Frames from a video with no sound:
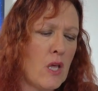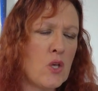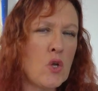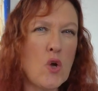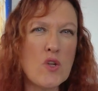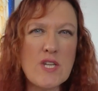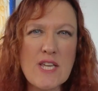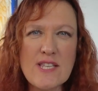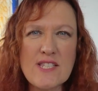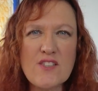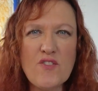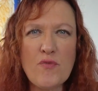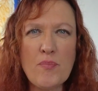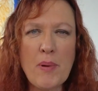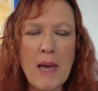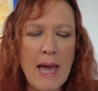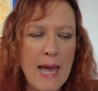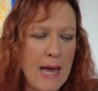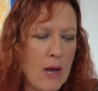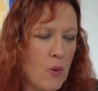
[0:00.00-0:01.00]
Goddess of
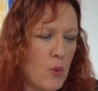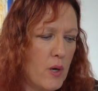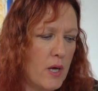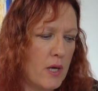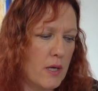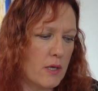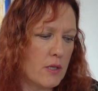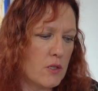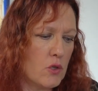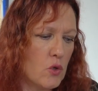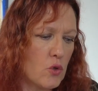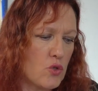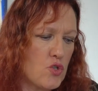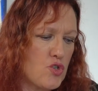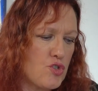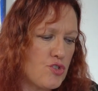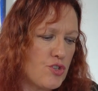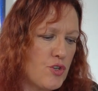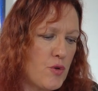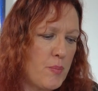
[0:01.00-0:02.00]
power, your
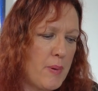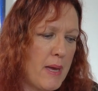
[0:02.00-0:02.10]
true